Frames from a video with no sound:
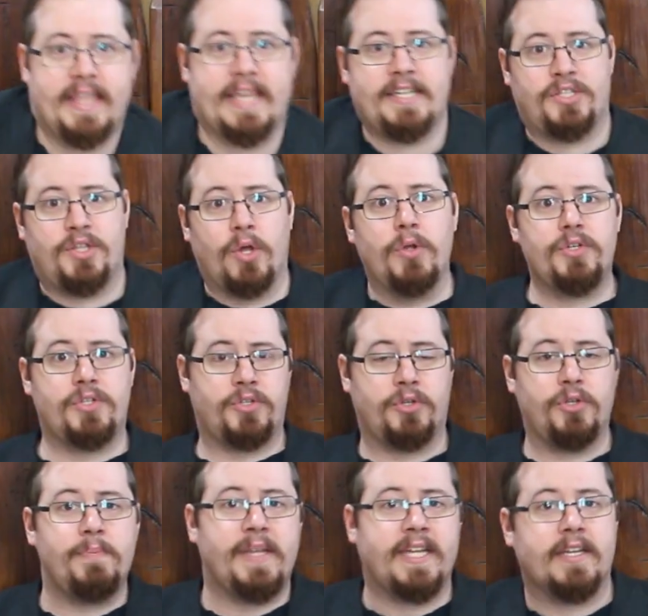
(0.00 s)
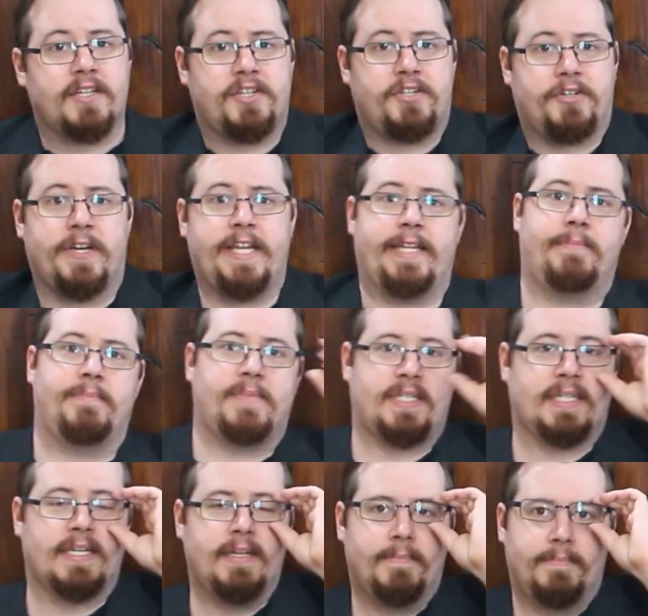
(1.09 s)
there's those two big
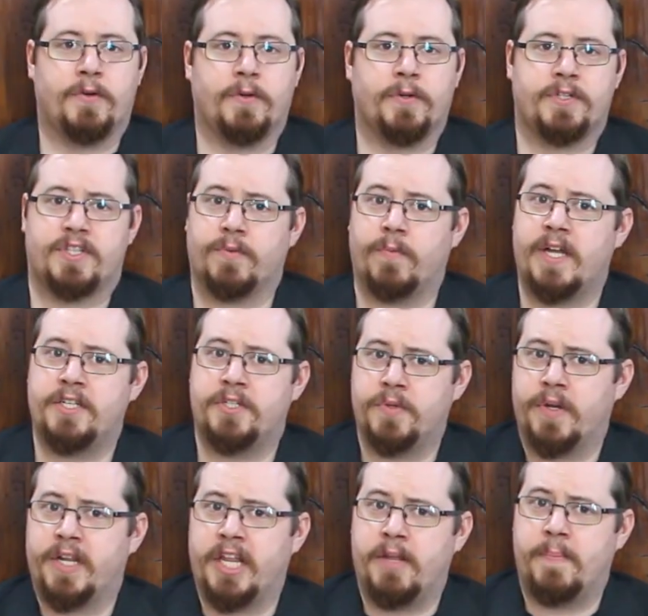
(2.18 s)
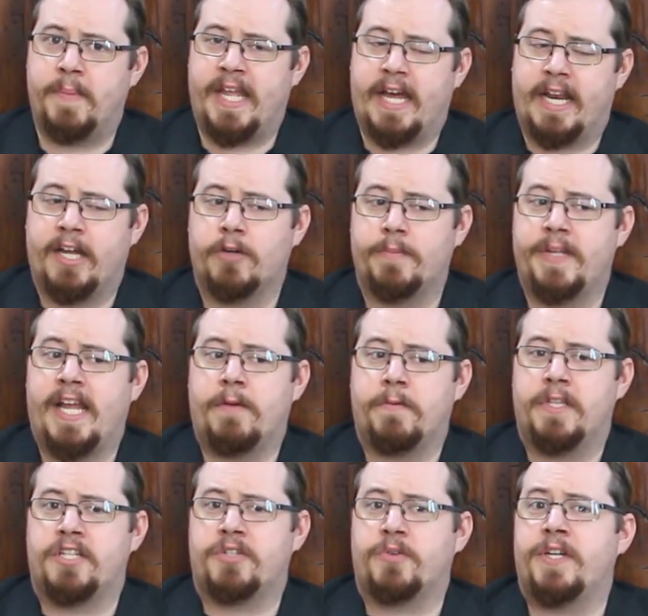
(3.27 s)
extremes course, the ones who are going to be able to help me out
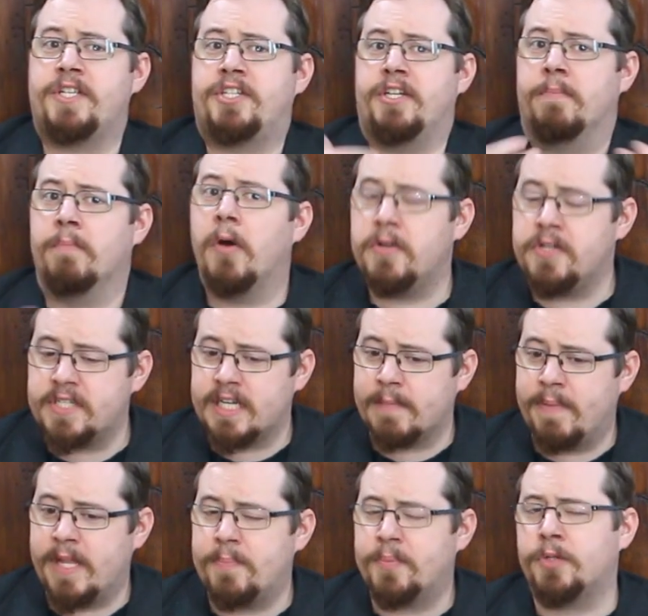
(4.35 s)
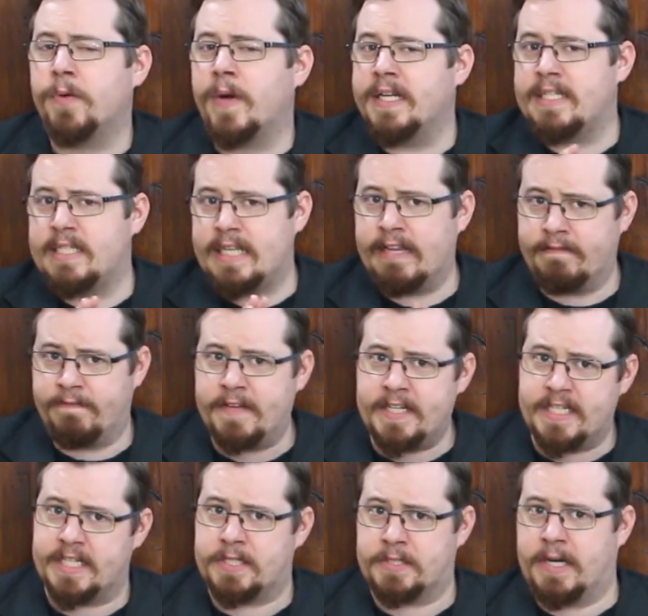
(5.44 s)
with this question most are people who understand
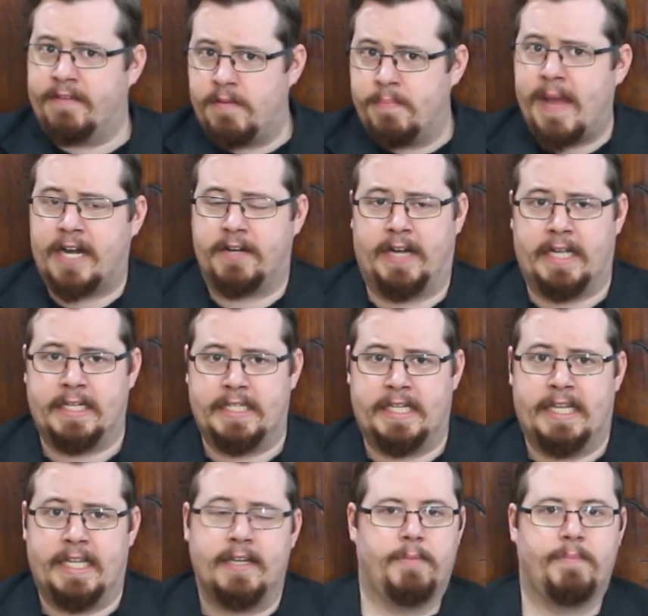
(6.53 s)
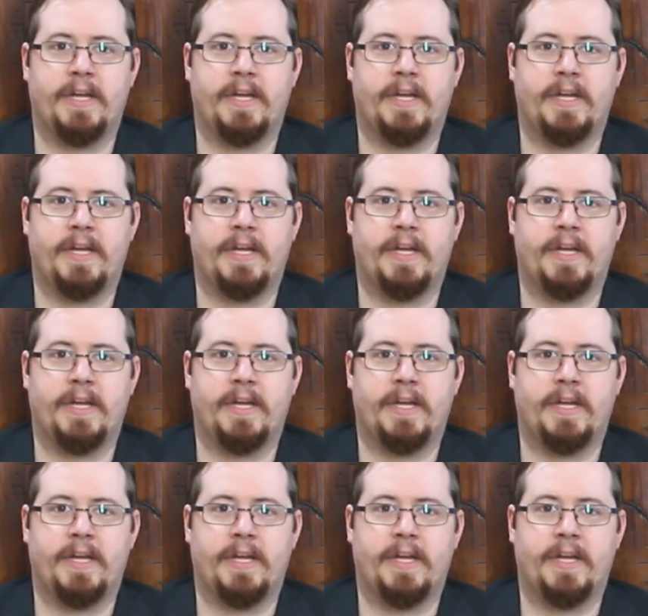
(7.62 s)
physics or have a background in it.